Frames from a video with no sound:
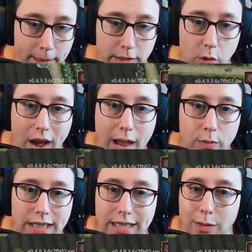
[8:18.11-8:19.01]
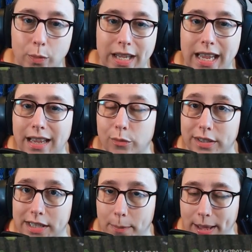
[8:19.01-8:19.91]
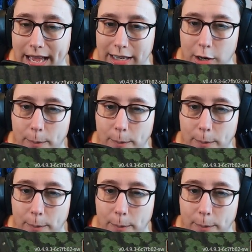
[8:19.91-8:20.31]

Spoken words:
So I was thinking we can't really get back here,